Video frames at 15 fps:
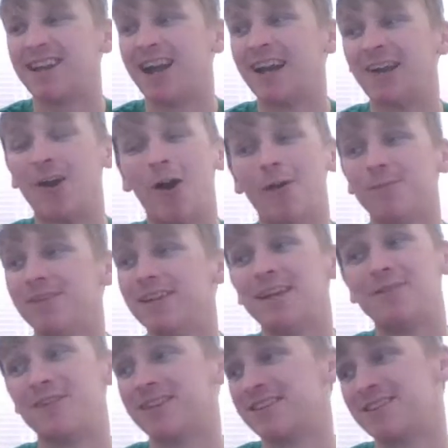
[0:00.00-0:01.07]
I can't believe
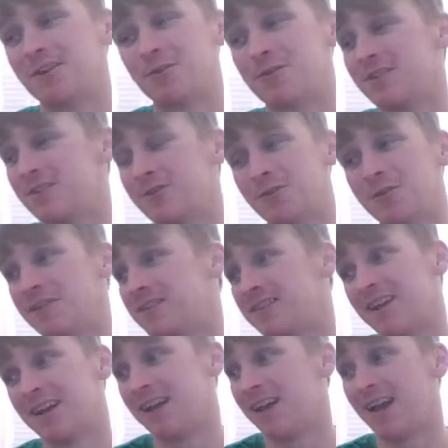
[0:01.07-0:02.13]
this show is as good as,
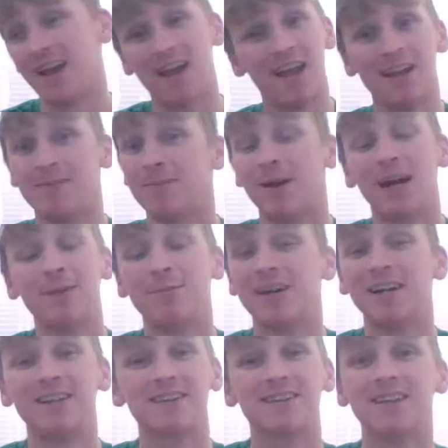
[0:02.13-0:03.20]
in my
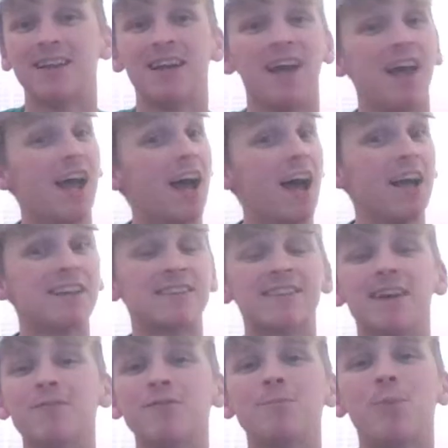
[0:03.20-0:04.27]
mind, a
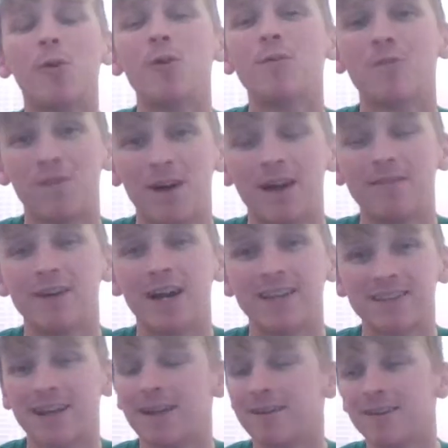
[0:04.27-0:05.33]
7.5 out of
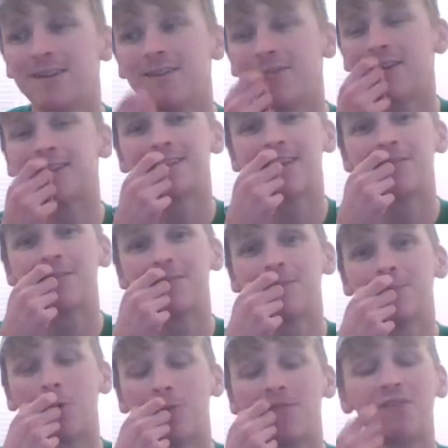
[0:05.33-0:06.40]
10. I'm going to give it a 7.5
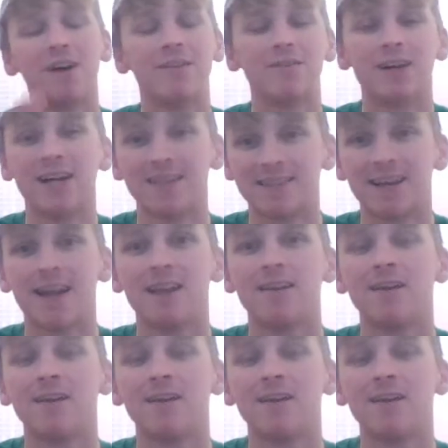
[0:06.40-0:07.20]
out of 10.